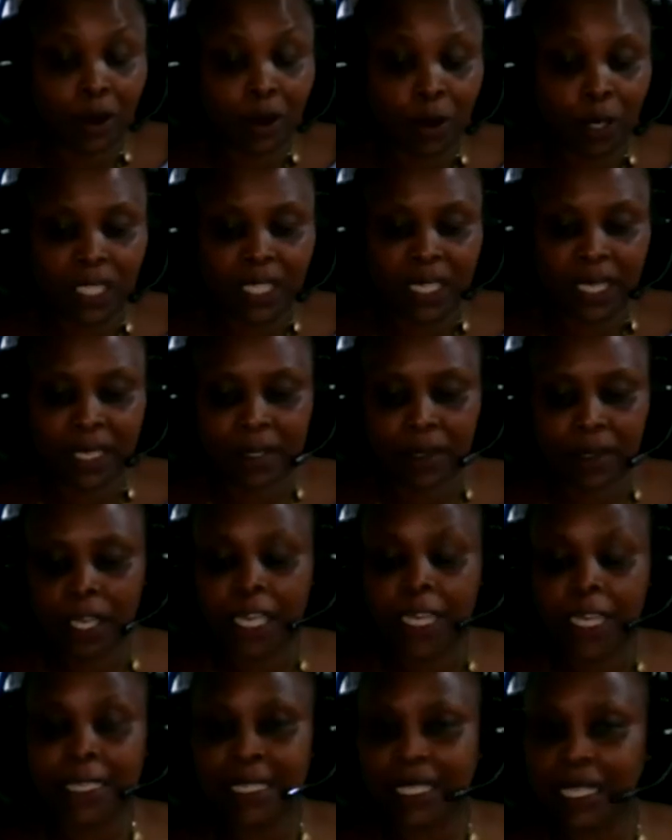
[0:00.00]
context
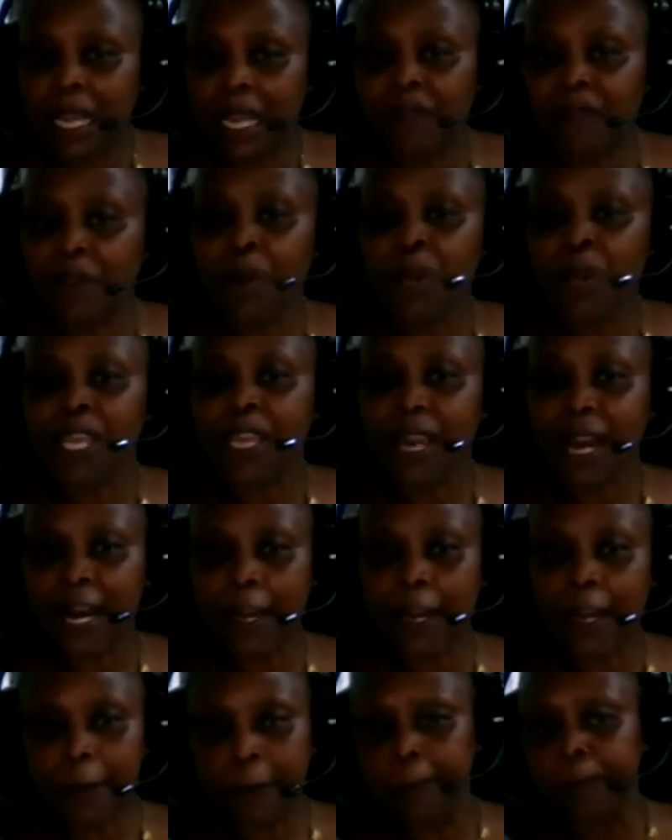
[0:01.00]
is still a very
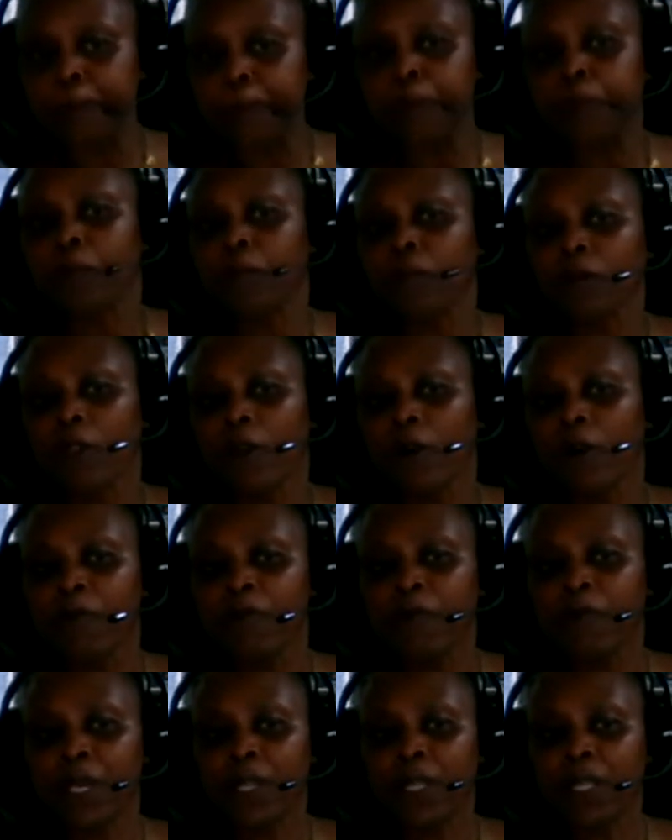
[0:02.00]
young
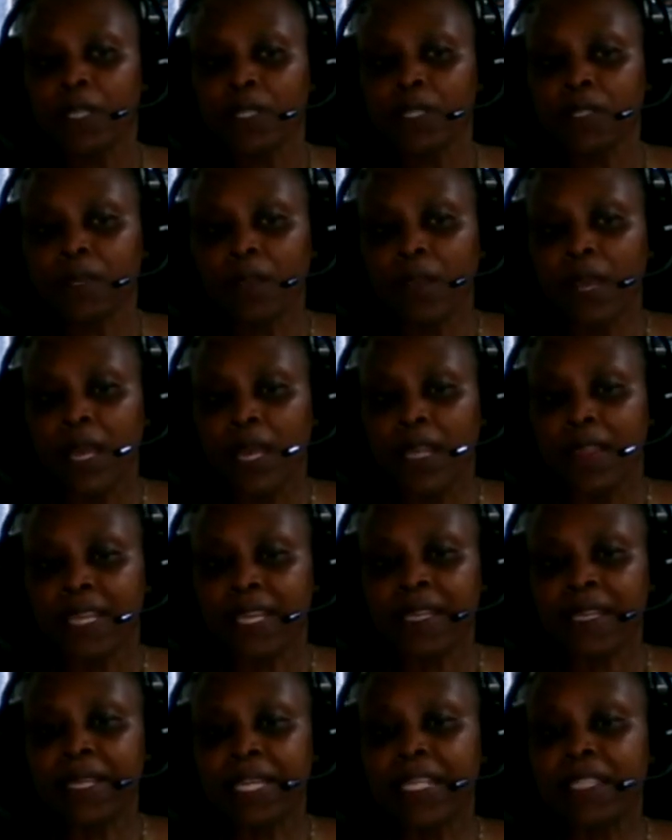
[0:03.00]
field
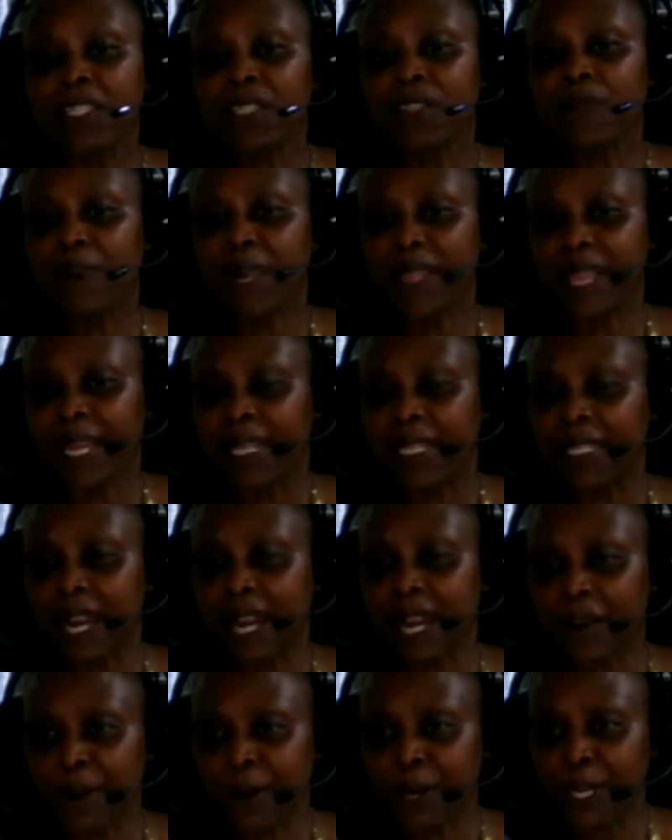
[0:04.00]
that needs further
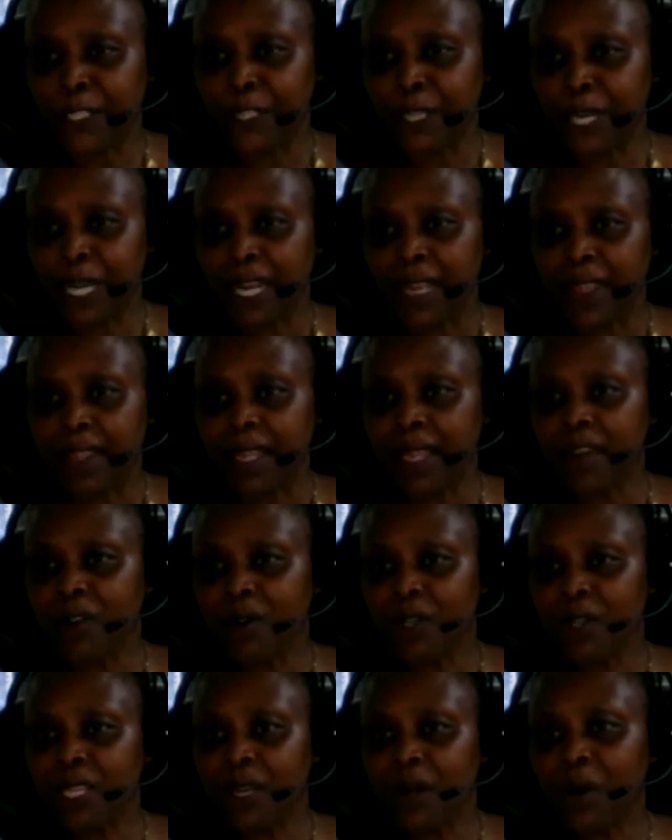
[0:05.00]
interrogation. And I think
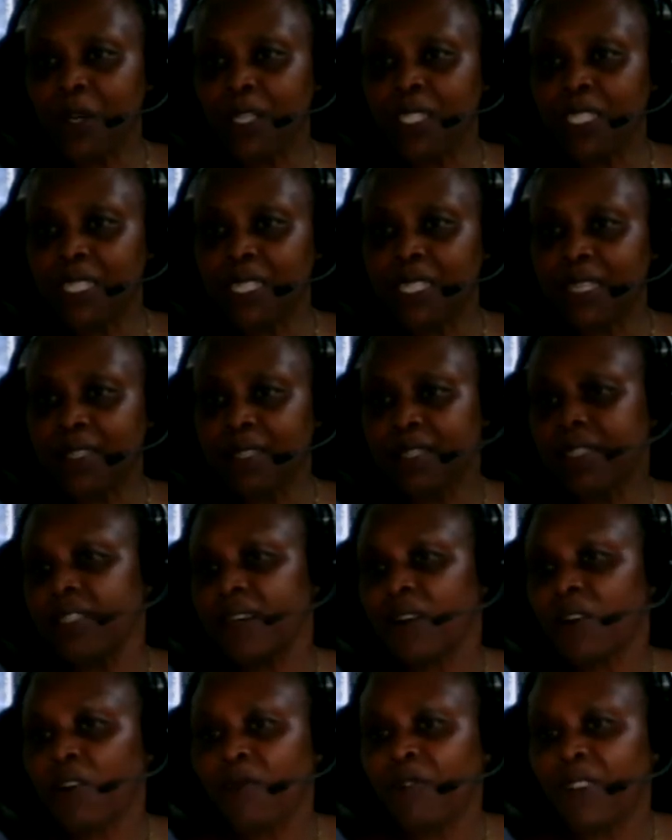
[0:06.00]
on the continent, this
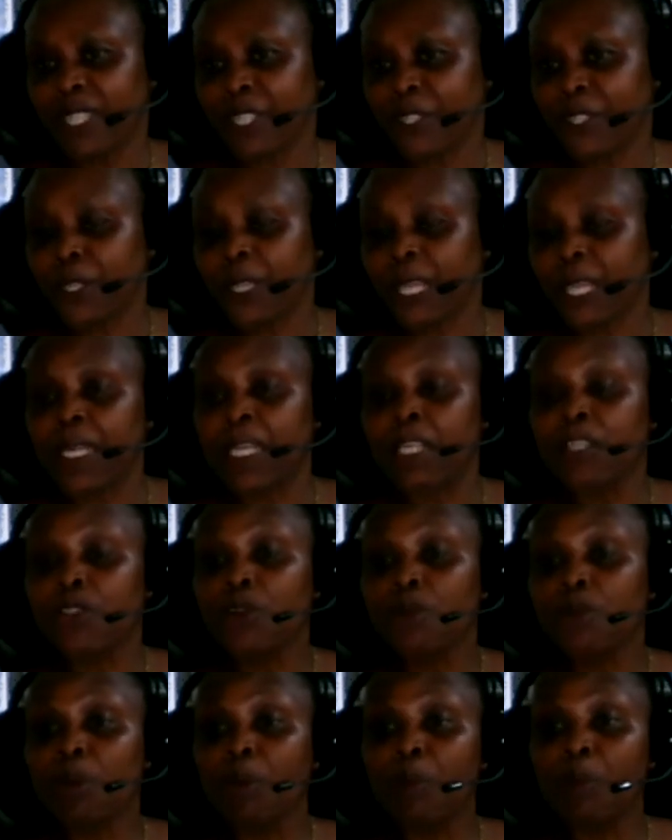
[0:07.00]
is a conversation that needs
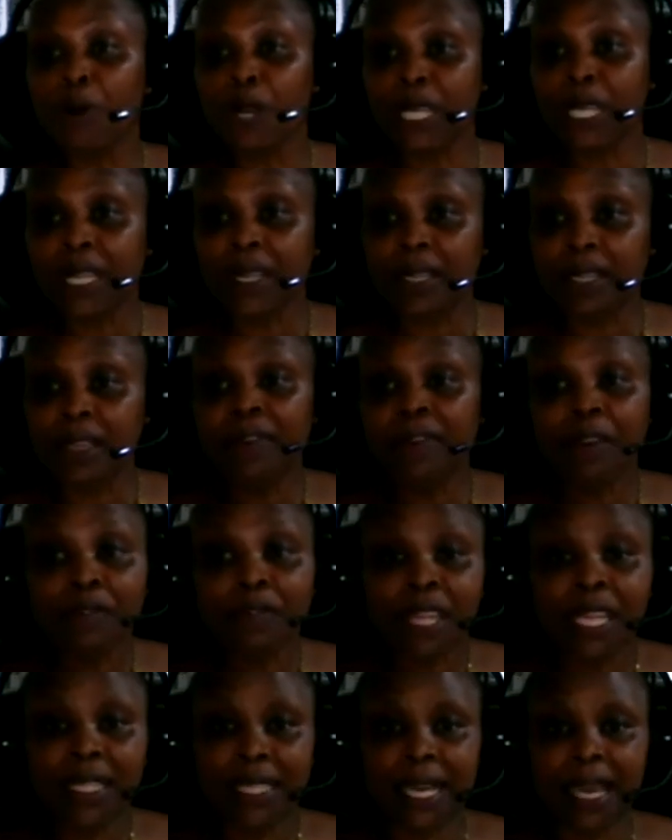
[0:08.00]
to be broadened. Even for
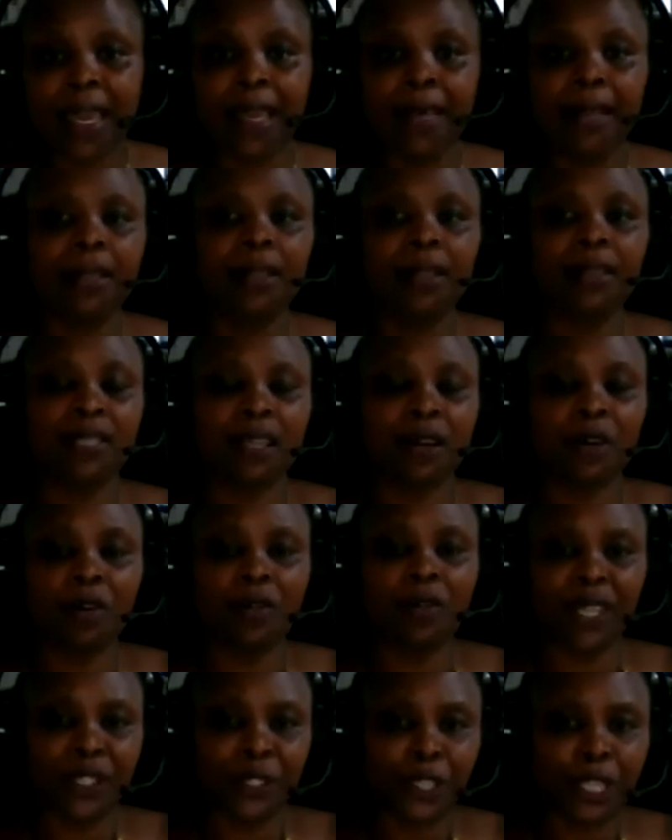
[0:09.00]
the Sahel, it's a
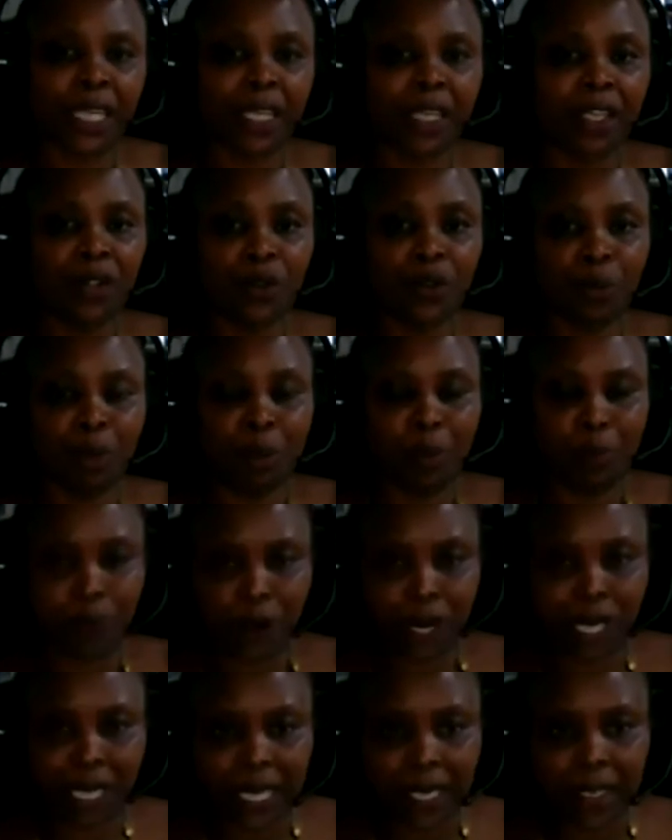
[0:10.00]
conversation that needs to be
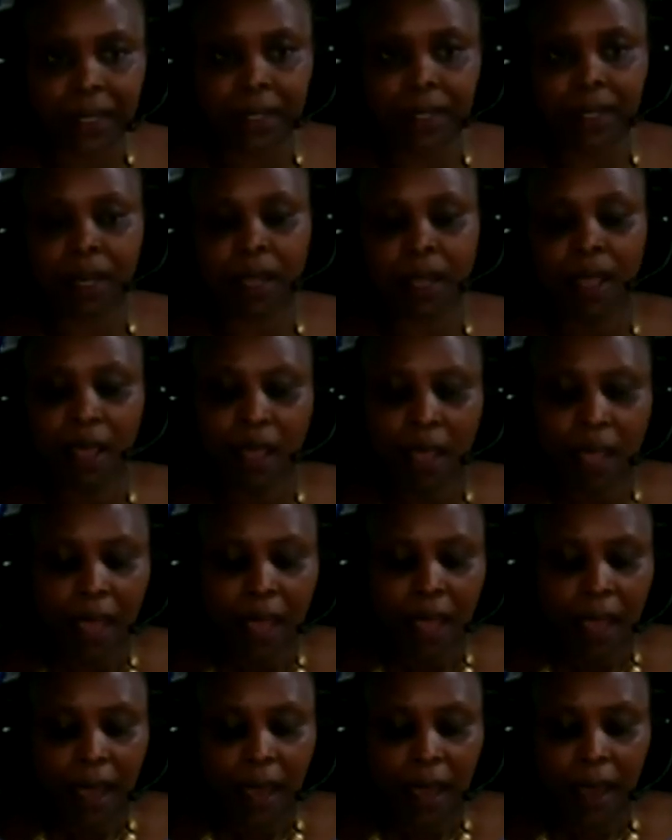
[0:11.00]
broadened
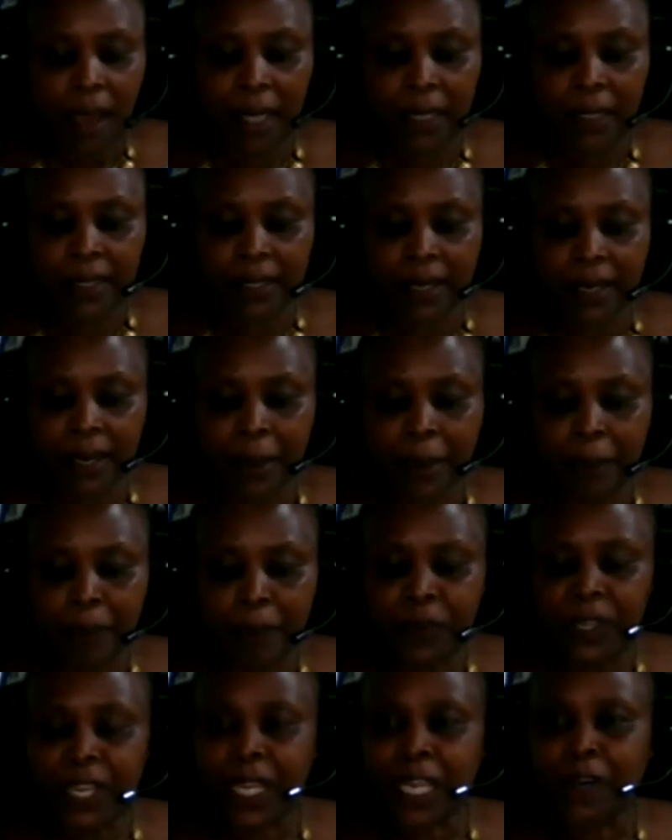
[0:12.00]
and
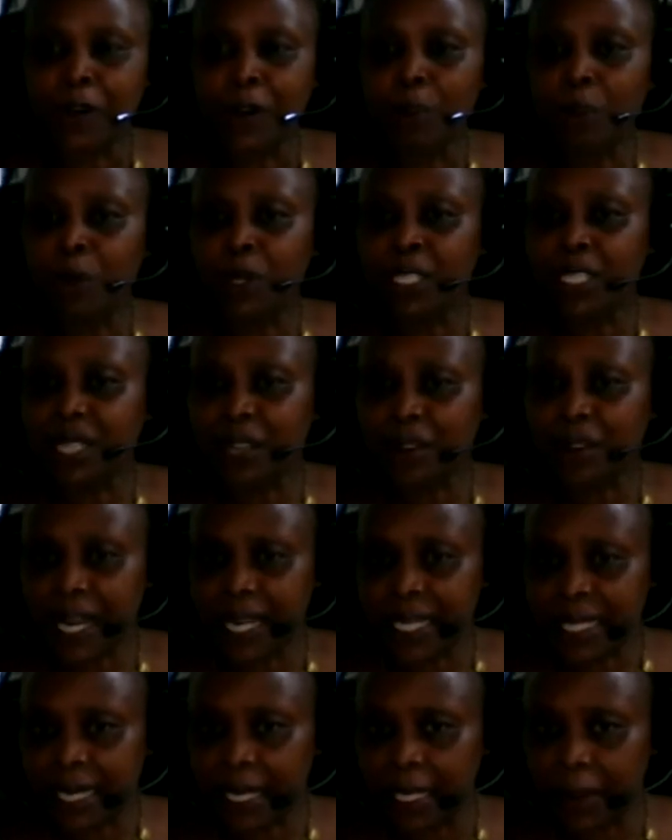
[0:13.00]
taken on more
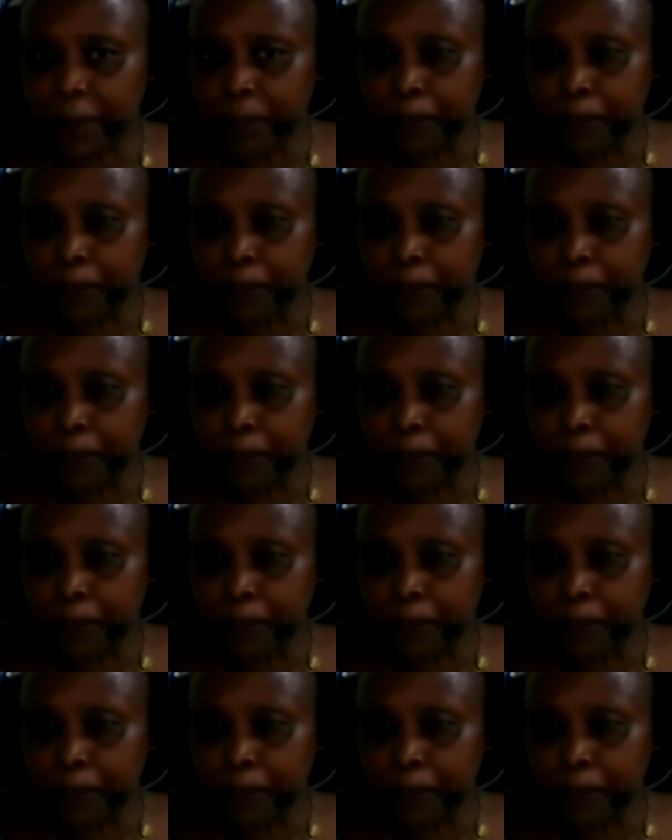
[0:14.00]
seriously